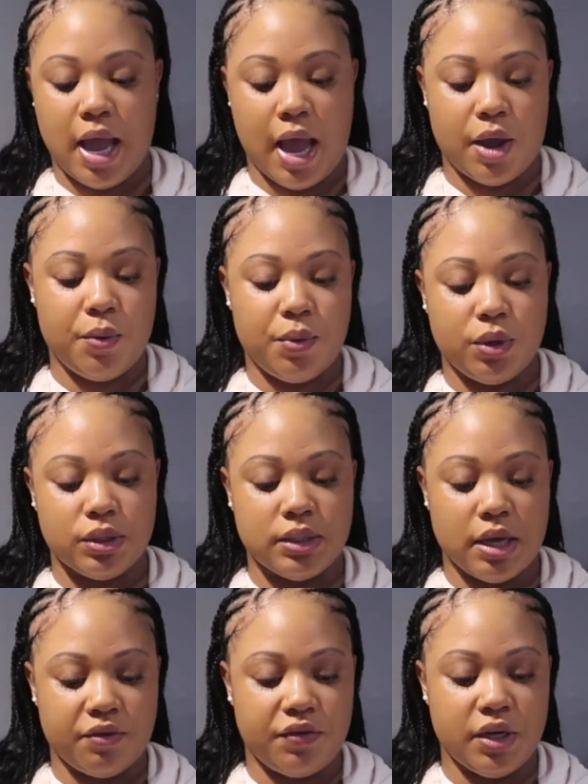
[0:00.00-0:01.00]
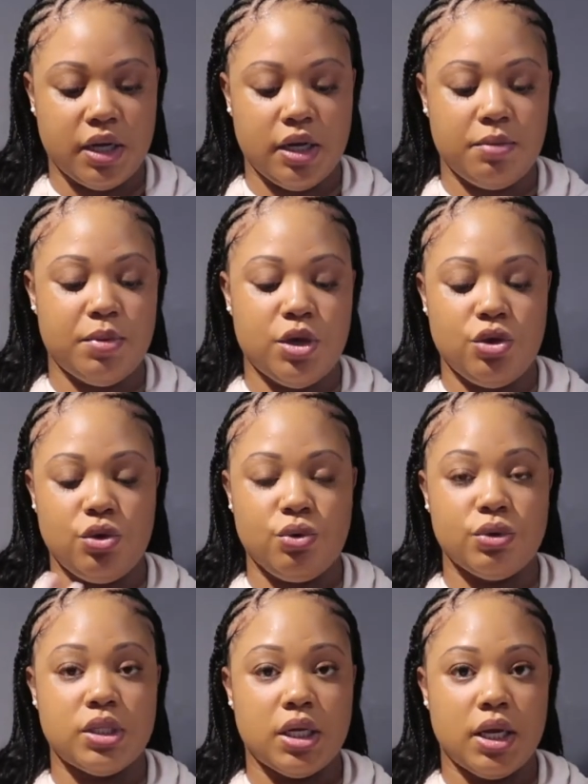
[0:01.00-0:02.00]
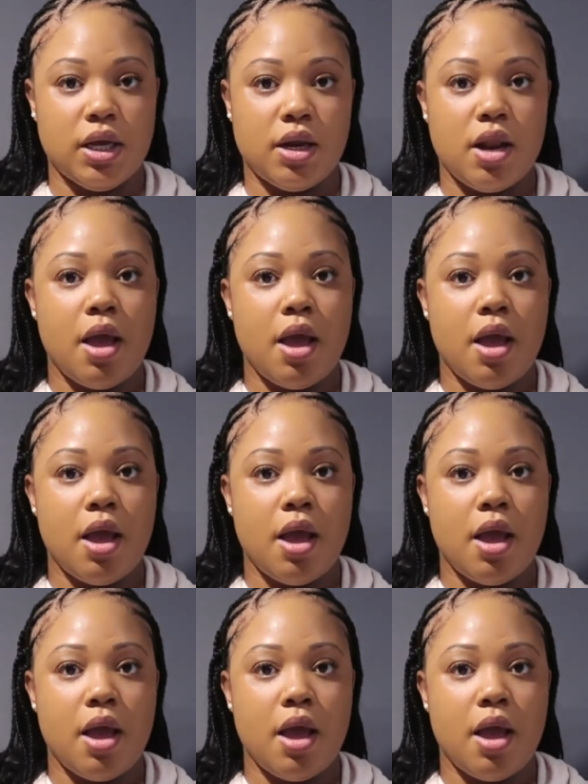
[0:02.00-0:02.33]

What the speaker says: I will definitely be using it,